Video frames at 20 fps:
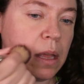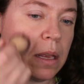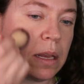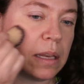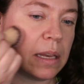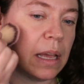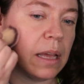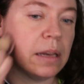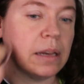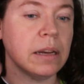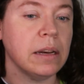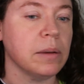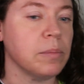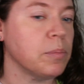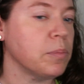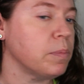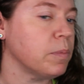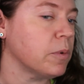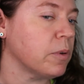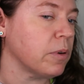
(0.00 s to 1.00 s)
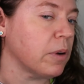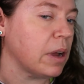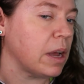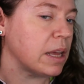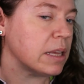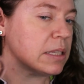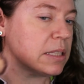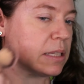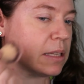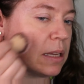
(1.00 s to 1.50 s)
down and
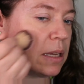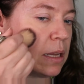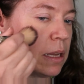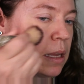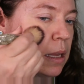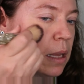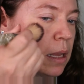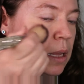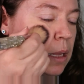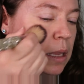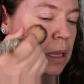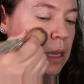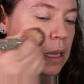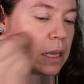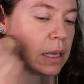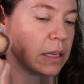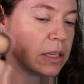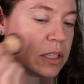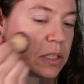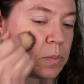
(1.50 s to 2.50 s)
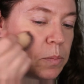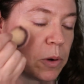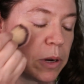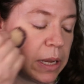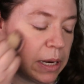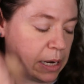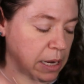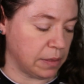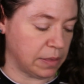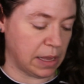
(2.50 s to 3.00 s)
across. Again, just
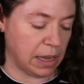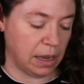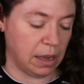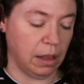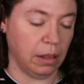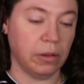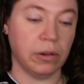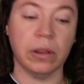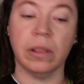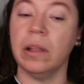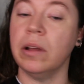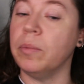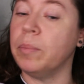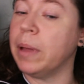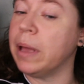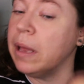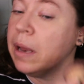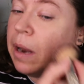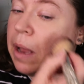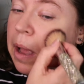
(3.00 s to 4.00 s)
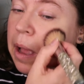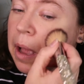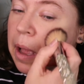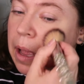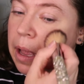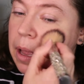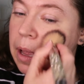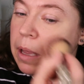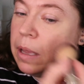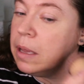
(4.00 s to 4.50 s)
bringing out that color a little bit.
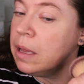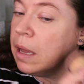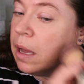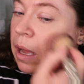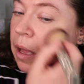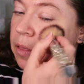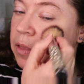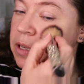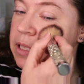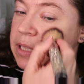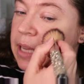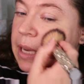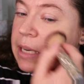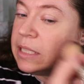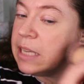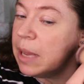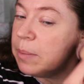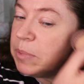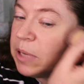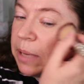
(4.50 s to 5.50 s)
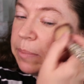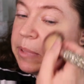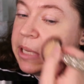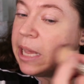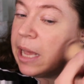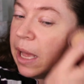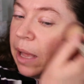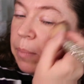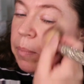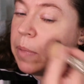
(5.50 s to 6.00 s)
Other side, tap, tap,
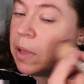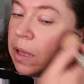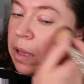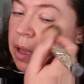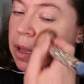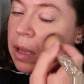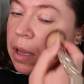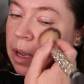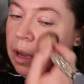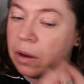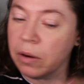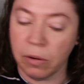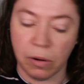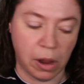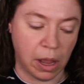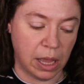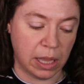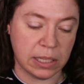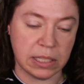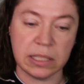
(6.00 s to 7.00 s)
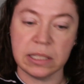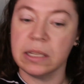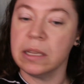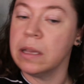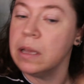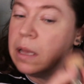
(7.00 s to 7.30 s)
tap, across,